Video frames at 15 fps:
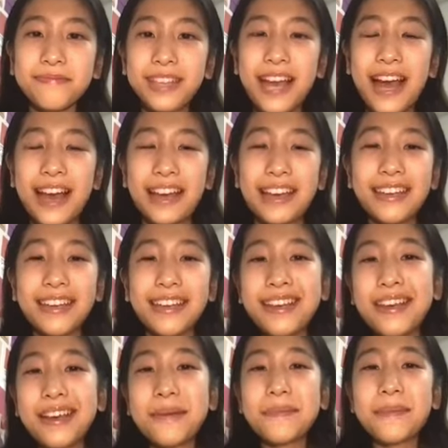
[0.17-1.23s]
Hi,
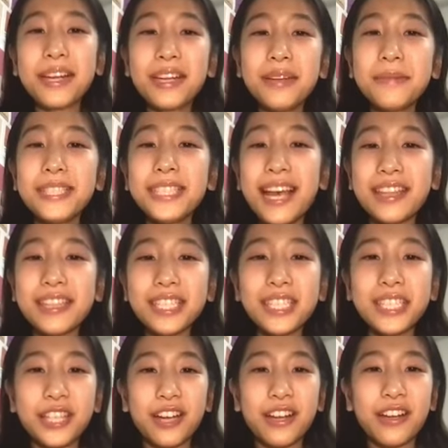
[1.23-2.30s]
my name is
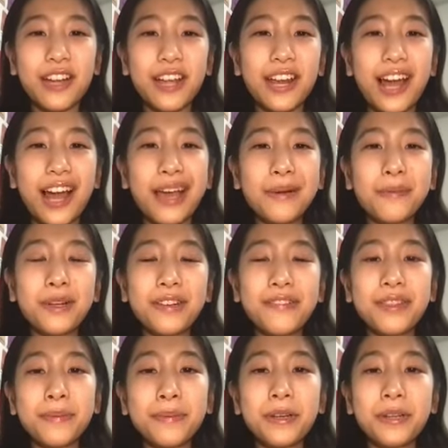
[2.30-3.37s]
Ellis Chung, and I am one
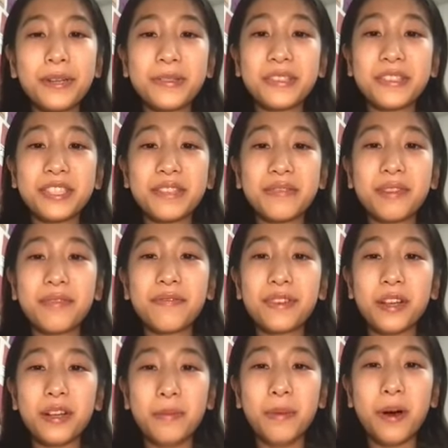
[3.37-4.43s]
of the producers of the
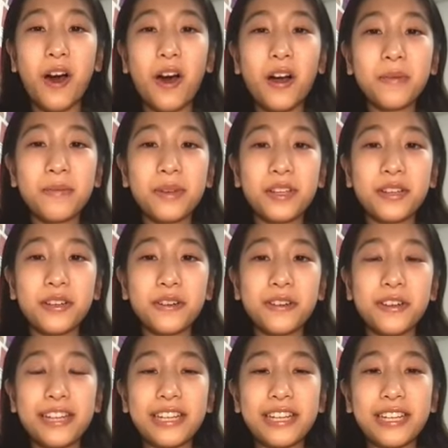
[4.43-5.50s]
film All Men Are
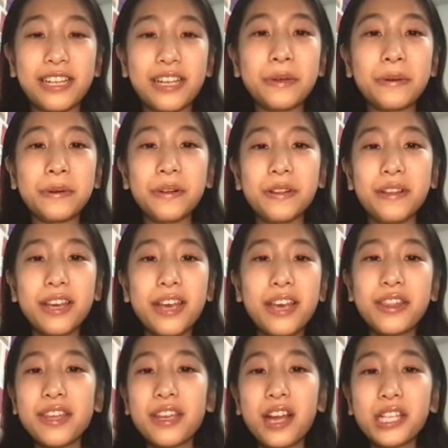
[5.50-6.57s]
Created Equal,
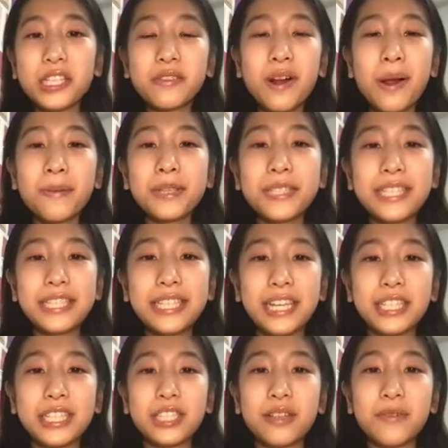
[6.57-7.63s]
The
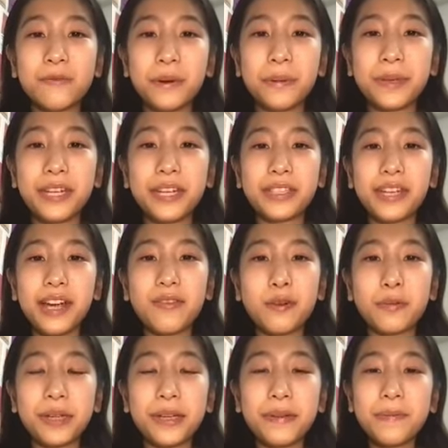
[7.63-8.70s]
Underrepresentation of Women in
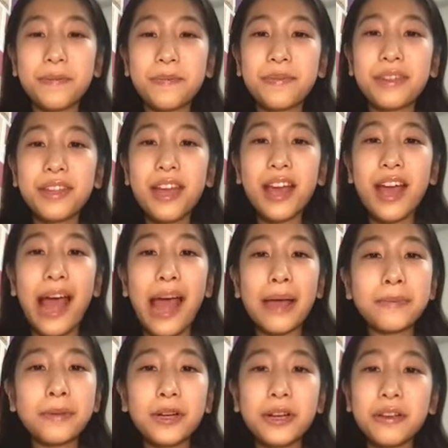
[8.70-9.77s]
Government. I
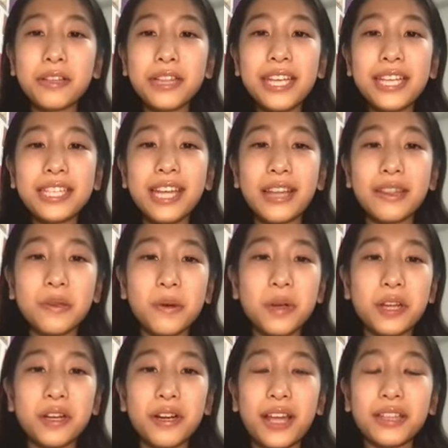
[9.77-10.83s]
am currently a 10th
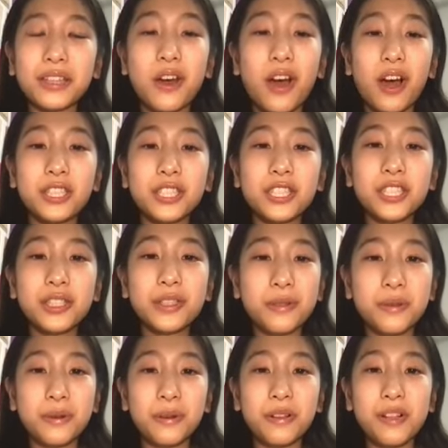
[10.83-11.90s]
grader at the Hotchkiss
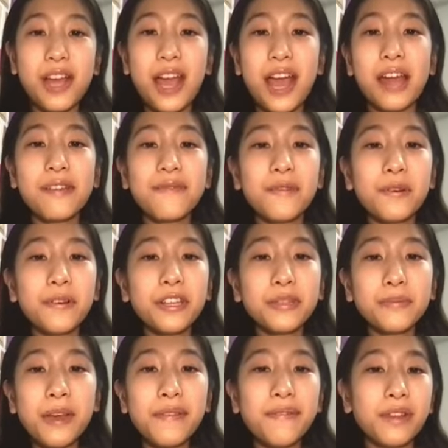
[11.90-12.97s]
School and focus
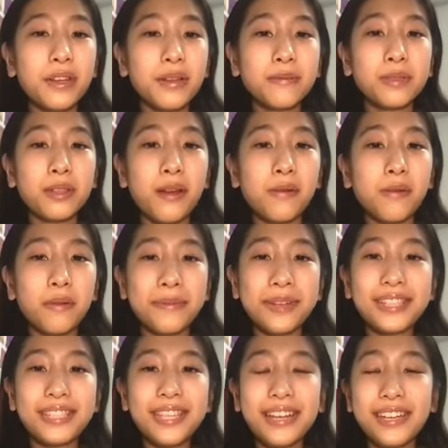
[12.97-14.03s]
my films on
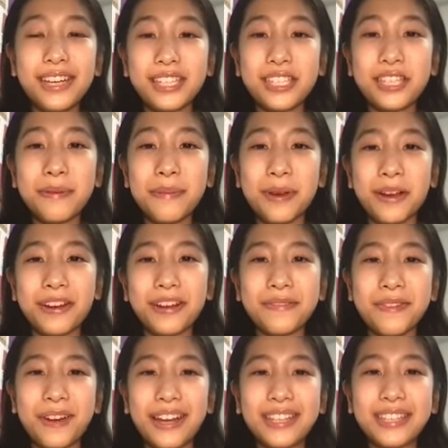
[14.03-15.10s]
women's and Asian American
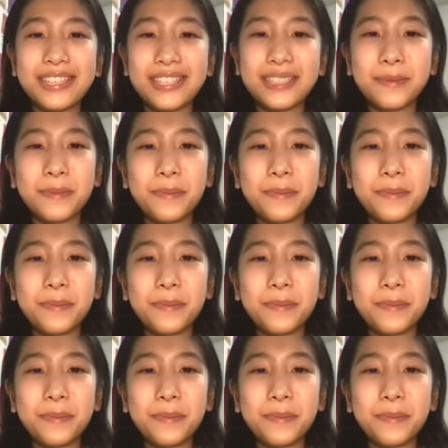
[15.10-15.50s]
rights.